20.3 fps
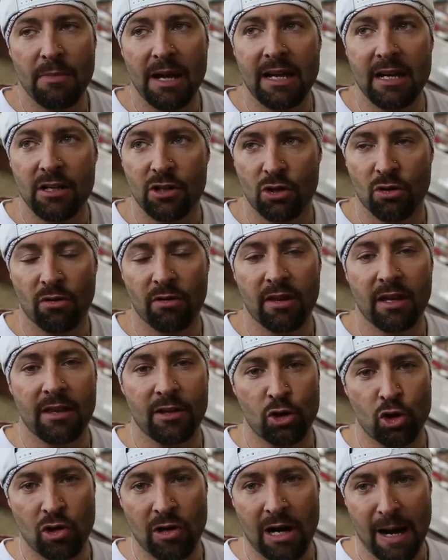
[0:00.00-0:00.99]
making sure that
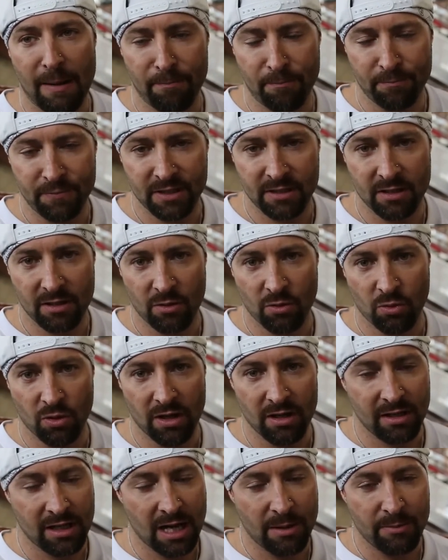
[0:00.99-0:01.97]
the traps
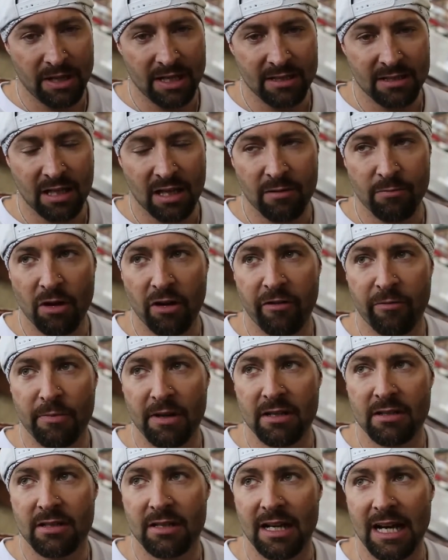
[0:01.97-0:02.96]
weren't coming into the
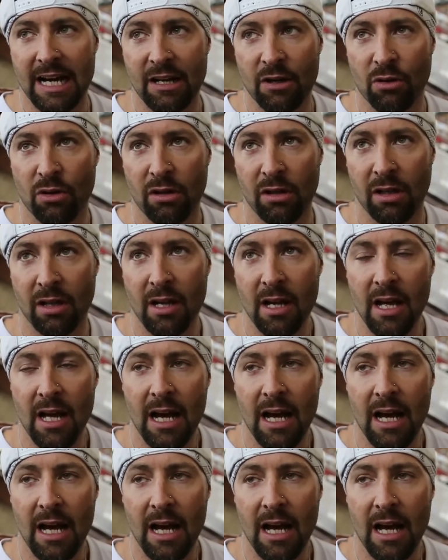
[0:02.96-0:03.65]
movement at all,